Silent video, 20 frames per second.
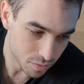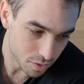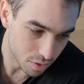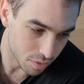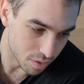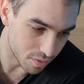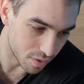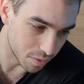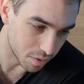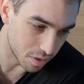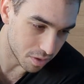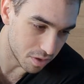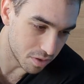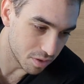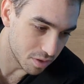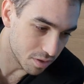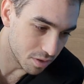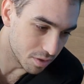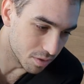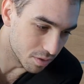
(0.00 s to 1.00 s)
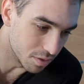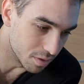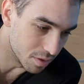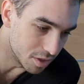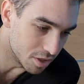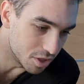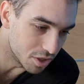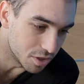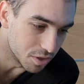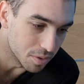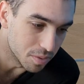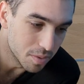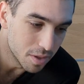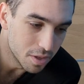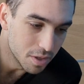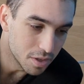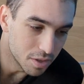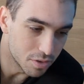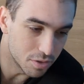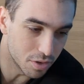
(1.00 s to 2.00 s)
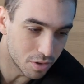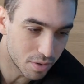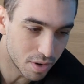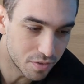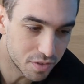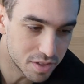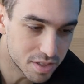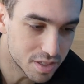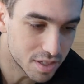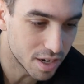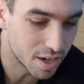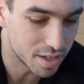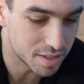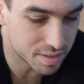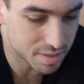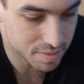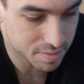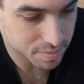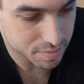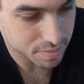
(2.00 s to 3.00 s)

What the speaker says: without any issue. The graphics card.